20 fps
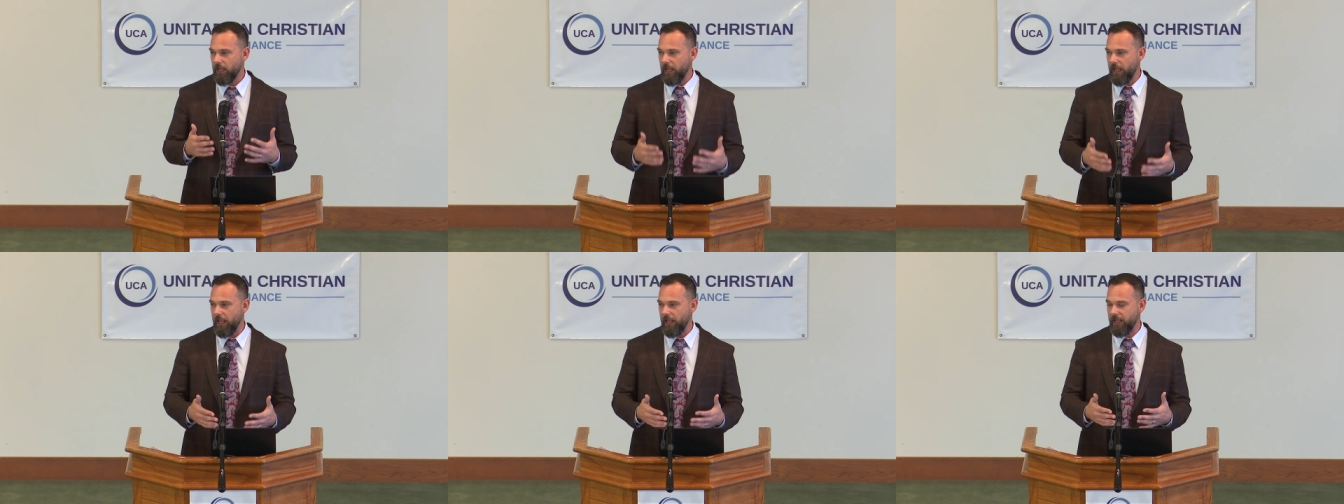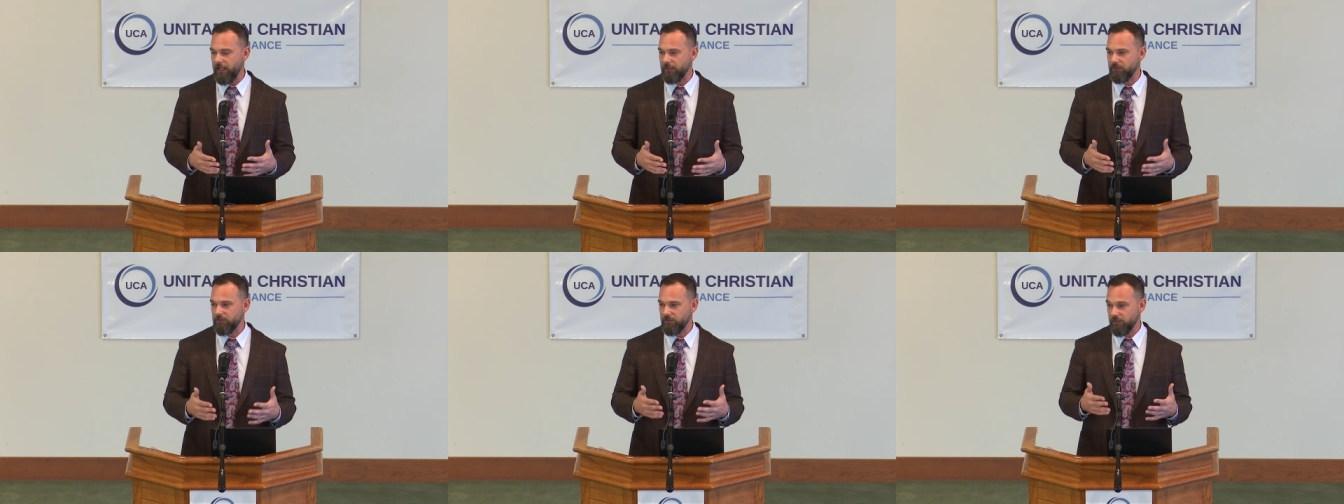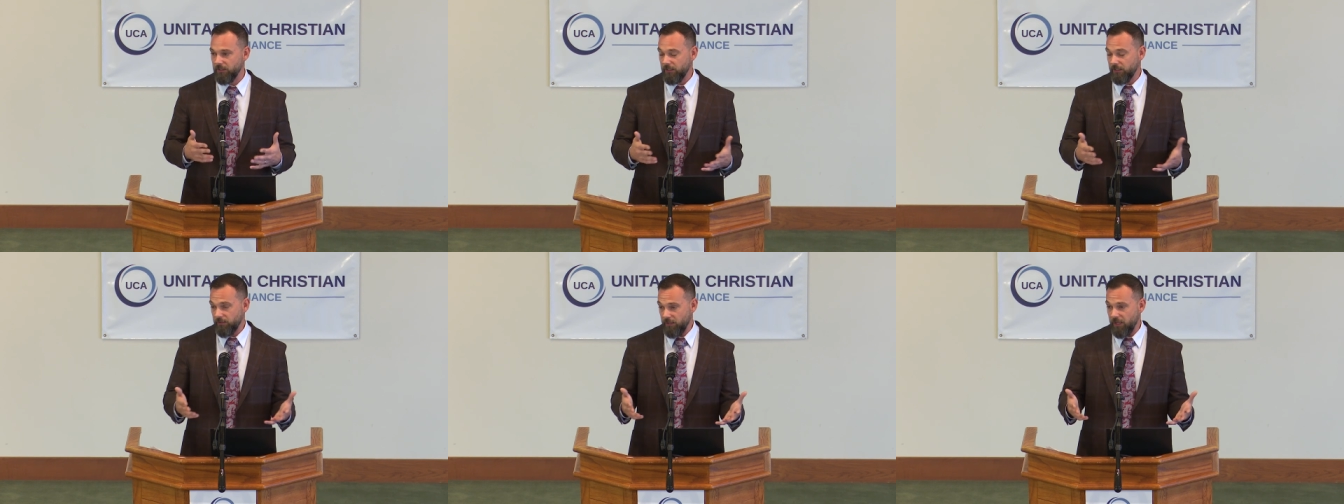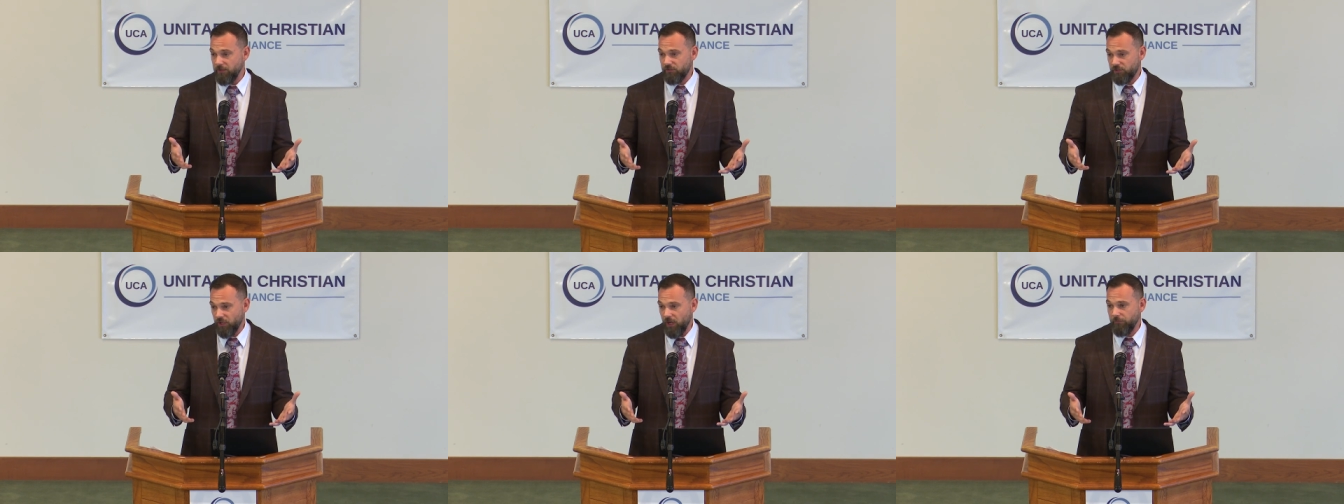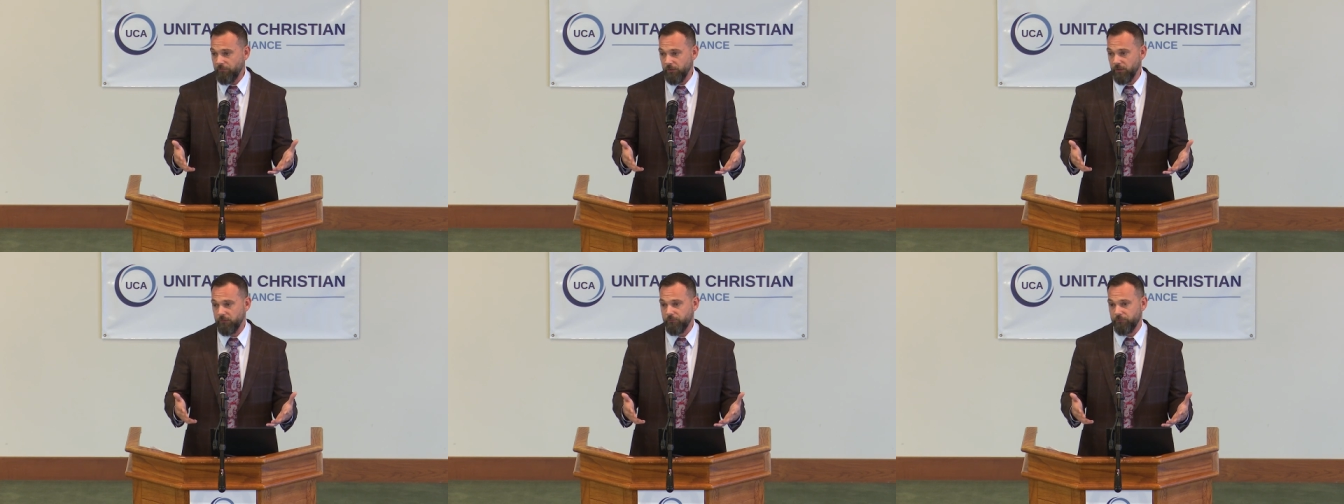and they
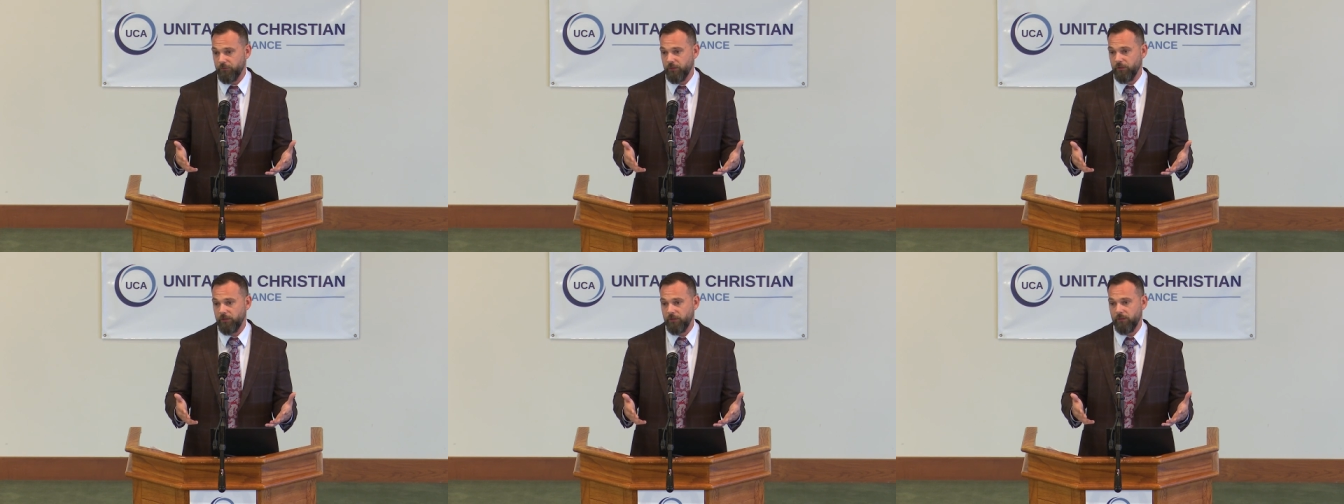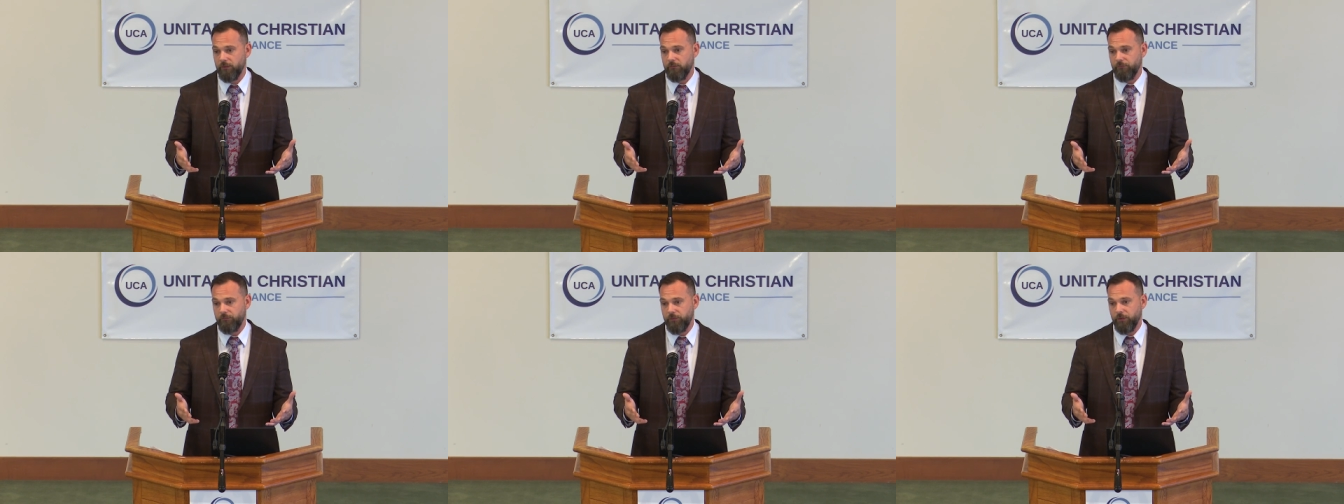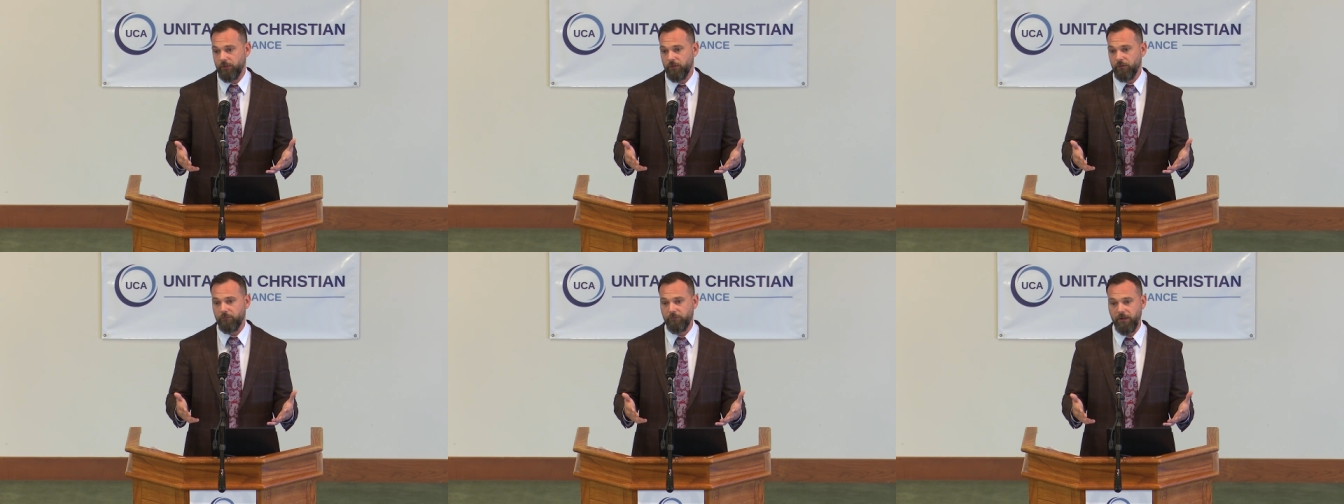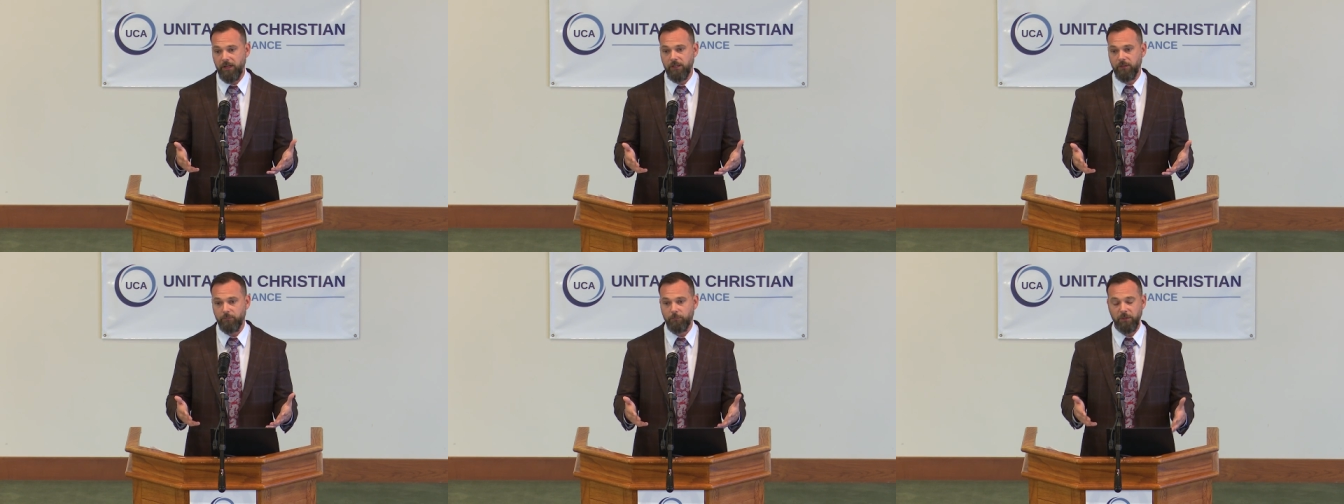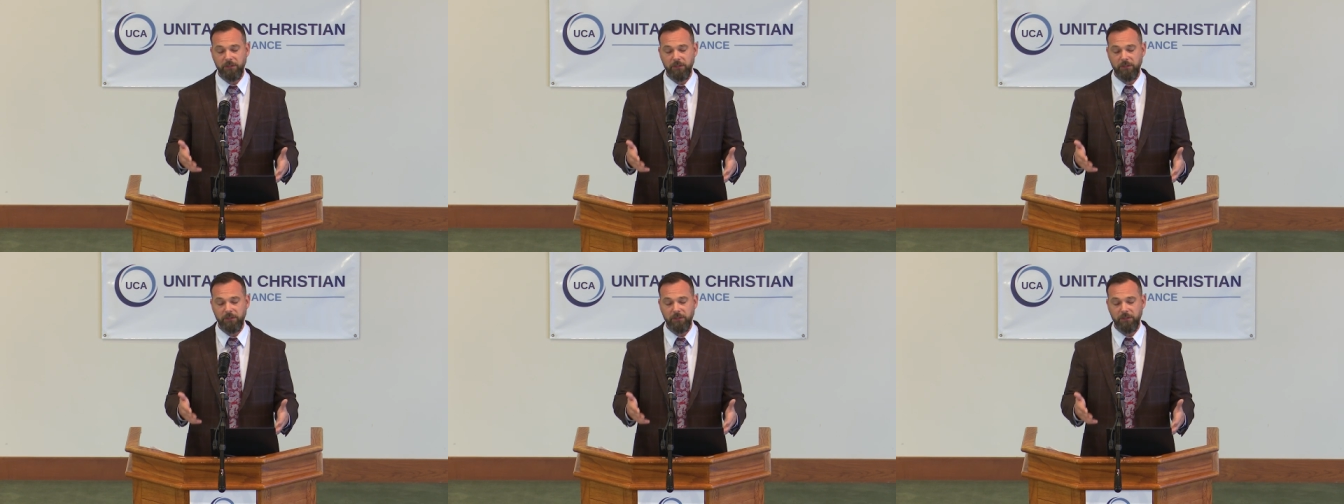suffered for their, for their faith,